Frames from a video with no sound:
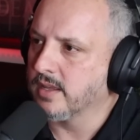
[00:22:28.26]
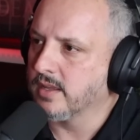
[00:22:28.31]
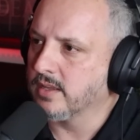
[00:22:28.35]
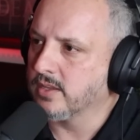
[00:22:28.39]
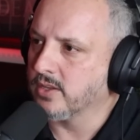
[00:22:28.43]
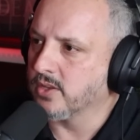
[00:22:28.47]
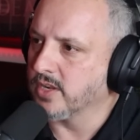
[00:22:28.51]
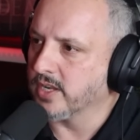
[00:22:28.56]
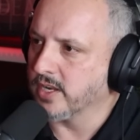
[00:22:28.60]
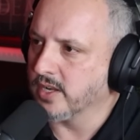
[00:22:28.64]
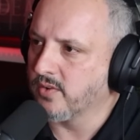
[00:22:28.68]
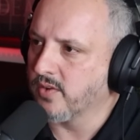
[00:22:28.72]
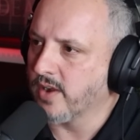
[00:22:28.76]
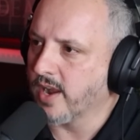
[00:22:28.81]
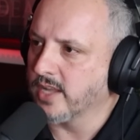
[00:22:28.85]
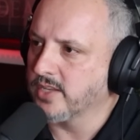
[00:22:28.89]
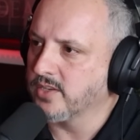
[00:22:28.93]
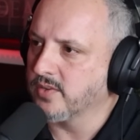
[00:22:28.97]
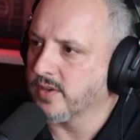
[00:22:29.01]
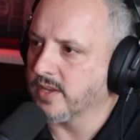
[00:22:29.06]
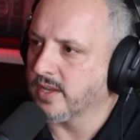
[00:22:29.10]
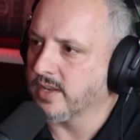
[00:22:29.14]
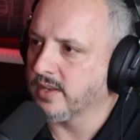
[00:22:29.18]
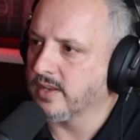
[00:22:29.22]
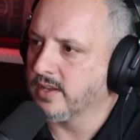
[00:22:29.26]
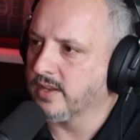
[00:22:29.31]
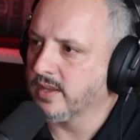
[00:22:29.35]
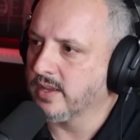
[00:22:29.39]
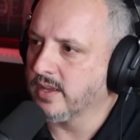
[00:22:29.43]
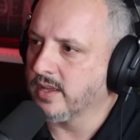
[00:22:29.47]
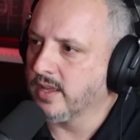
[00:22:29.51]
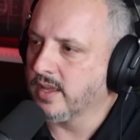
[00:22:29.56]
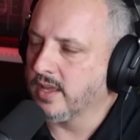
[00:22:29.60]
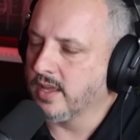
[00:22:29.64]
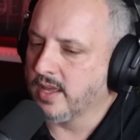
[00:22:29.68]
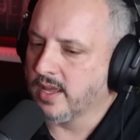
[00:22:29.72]
You need to graduate.
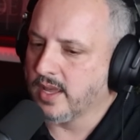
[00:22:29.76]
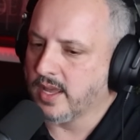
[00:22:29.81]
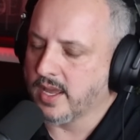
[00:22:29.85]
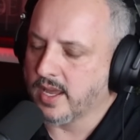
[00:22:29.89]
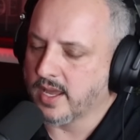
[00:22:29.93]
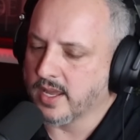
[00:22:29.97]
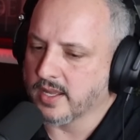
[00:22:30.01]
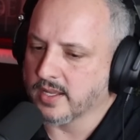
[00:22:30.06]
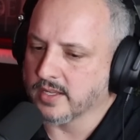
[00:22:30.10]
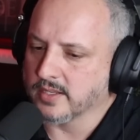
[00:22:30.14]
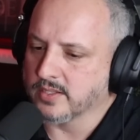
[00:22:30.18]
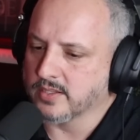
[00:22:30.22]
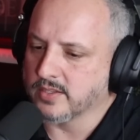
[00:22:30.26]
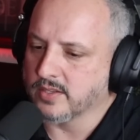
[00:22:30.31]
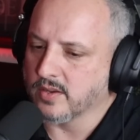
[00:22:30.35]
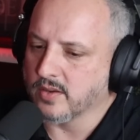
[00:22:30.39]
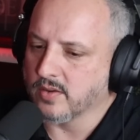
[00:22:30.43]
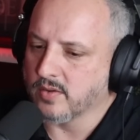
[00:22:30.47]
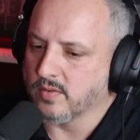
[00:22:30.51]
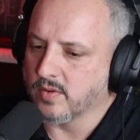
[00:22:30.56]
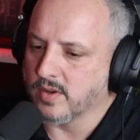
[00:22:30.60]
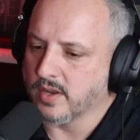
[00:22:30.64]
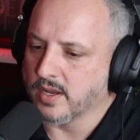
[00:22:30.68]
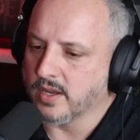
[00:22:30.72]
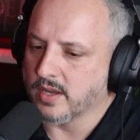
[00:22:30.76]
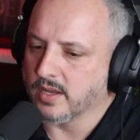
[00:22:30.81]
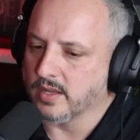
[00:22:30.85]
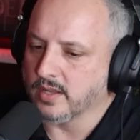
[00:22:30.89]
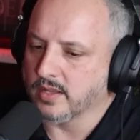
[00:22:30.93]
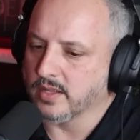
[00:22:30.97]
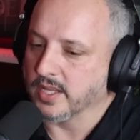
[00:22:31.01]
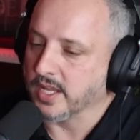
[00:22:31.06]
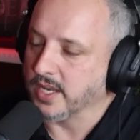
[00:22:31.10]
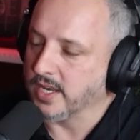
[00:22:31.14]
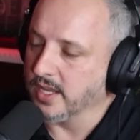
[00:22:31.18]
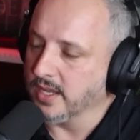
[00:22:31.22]
And so
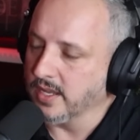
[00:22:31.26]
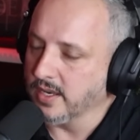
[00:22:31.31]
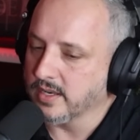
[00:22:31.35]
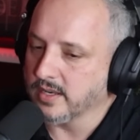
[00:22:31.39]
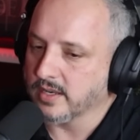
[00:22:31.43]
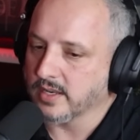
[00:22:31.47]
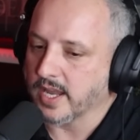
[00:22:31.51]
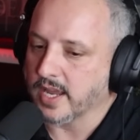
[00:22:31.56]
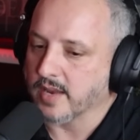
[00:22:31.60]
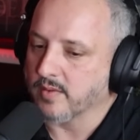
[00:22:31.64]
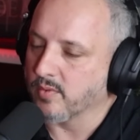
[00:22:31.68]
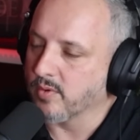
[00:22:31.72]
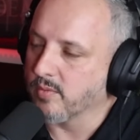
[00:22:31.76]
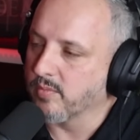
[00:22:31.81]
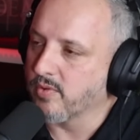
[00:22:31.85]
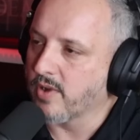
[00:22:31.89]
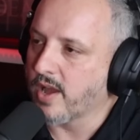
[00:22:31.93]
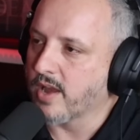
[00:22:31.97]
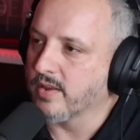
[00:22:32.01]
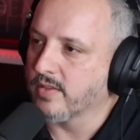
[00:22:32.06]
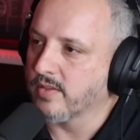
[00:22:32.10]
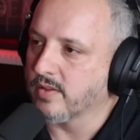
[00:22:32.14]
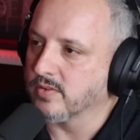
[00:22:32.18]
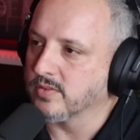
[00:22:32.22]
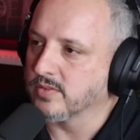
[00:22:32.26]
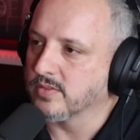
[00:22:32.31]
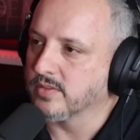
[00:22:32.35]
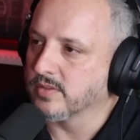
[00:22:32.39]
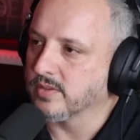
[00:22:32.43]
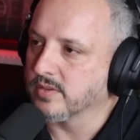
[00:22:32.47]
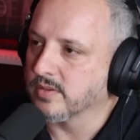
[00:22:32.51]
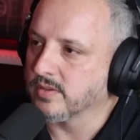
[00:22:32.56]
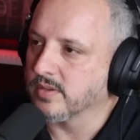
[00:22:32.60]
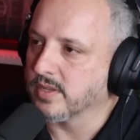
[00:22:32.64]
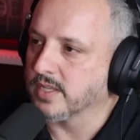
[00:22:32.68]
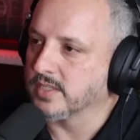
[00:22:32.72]
and they did, and we're proud of those.
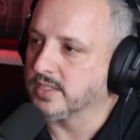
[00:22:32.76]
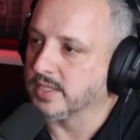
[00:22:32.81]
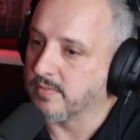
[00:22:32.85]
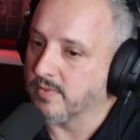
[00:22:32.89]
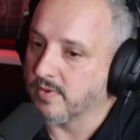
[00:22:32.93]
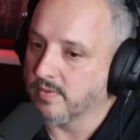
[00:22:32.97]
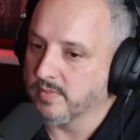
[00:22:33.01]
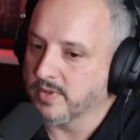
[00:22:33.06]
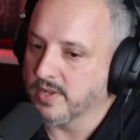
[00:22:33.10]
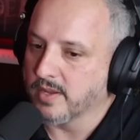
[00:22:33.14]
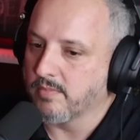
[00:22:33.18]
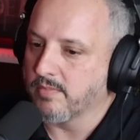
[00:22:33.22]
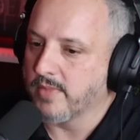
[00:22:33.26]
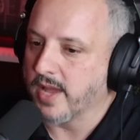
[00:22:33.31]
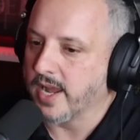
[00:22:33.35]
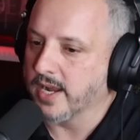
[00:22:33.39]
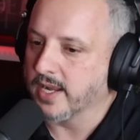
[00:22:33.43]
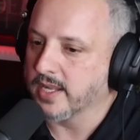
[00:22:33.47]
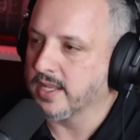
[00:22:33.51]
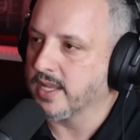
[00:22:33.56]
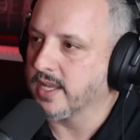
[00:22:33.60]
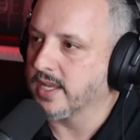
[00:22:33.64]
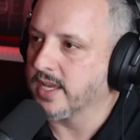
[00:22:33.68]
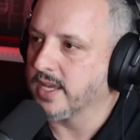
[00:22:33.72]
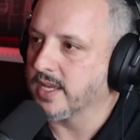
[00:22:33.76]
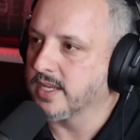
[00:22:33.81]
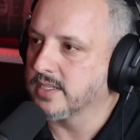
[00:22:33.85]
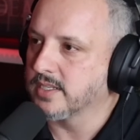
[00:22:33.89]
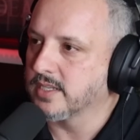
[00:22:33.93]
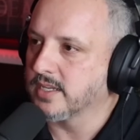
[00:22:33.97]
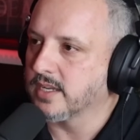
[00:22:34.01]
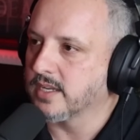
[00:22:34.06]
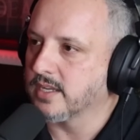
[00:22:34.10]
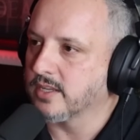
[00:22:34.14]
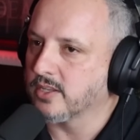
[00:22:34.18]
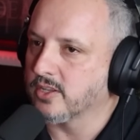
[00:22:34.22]
And some of them come back and they get
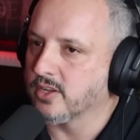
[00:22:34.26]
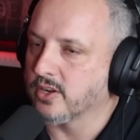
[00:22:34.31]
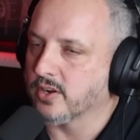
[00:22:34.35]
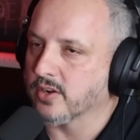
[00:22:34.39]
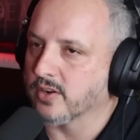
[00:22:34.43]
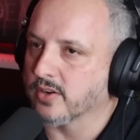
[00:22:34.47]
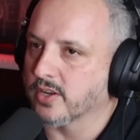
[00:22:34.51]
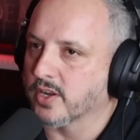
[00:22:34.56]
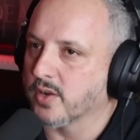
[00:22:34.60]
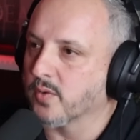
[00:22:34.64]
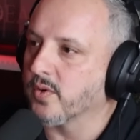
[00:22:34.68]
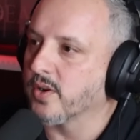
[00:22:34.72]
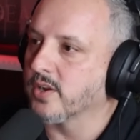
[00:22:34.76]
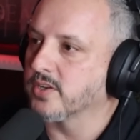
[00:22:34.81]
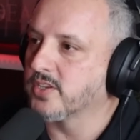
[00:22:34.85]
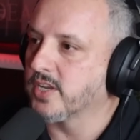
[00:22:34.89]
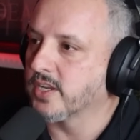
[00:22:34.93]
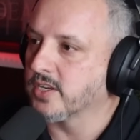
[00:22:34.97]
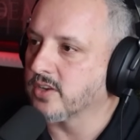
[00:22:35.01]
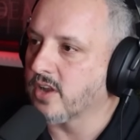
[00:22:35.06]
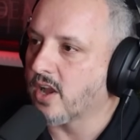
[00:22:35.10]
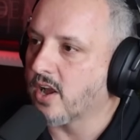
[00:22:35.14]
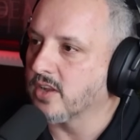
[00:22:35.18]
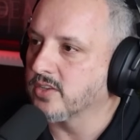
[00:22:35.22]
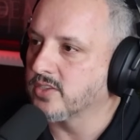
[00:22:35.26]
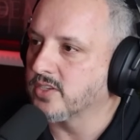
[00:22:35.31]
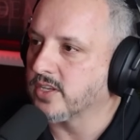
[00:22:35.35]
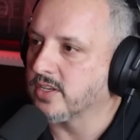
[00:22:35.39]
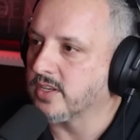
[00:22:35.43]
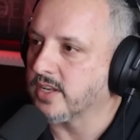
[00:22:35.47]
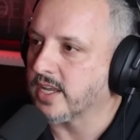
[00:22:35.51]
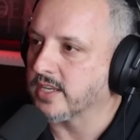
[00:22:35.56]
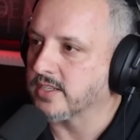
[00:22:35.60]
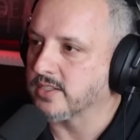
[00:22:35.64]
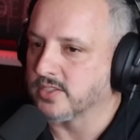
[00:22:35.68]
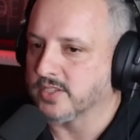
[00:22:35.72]
their career in technology
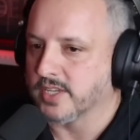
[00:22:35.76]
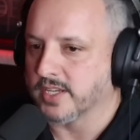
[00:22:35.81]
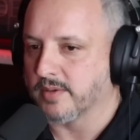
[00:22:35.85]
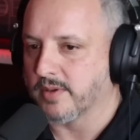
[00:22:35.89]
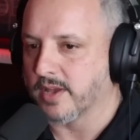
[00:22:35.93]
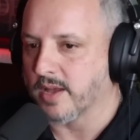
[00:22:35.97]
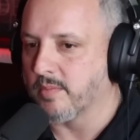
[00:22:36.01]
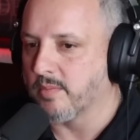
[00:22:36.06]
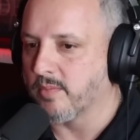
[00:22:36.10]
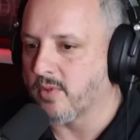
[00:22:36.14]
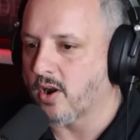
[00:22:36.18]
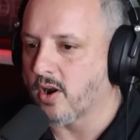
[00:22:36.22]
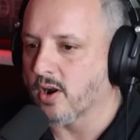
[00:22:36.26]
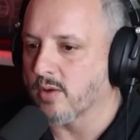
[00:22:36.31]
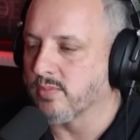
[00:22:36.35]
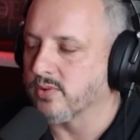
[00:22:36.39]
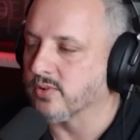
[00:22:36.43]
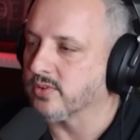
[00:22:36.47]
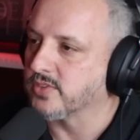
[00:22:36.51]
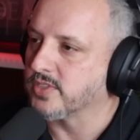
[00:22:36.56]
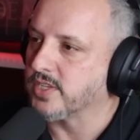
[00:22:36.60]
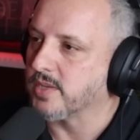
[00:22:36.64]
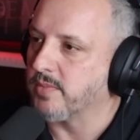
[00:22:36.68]
license. They become barbers.